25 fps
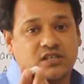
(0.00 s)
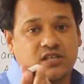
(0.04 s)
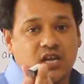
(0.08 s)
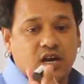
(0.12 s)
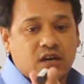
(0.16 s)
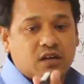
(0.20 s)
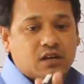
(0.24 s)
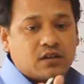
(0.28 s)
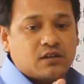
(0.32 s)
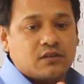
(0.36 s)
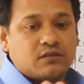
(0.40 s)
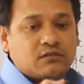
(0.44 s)

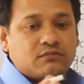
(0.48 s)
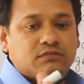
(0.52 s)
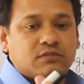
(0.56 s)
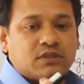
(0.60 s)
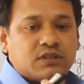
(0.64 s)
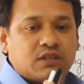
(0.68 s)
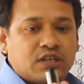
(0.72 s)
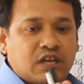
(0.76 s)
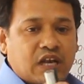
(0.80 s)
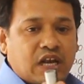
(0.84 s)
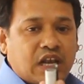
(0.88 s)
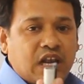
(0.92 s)
the
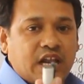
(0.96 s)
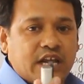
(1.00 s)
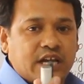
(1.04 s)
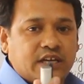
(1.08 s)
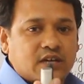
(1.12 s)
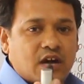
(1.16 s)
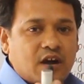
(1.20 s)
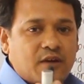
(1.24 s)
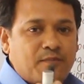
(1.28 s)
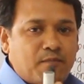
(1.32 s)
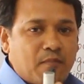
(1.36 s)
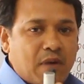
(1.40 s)
lid
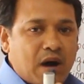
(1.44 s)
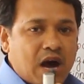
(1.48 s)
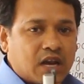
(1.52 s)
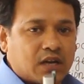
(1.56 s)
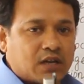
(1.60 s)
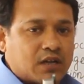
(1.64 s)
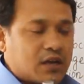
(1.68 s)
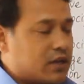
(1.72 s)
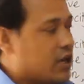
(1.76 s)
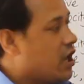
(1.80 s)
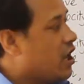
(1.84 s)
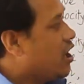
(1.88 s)
of
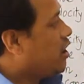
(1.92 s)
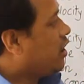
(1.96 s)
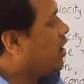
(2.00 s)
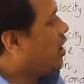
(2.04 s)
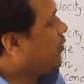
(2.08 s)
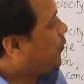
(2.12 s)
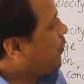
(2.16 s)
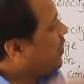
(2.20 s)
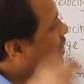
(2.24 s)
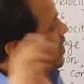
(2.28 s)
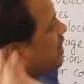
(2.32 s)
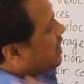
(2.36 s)
marble.
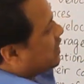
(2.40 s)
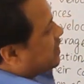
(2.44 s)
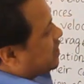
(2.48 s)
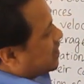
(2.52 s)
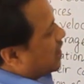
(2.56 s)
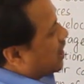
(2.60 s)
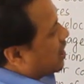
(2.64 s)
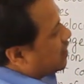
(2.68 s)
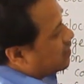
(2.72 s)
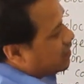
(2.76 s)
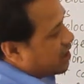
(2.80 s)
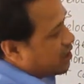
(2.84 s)
If we hit
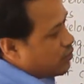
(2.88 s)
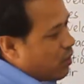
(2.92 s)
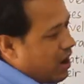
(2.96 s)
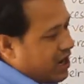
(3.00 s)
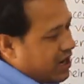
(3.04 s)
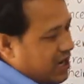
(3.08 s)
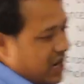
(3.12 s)
here, then what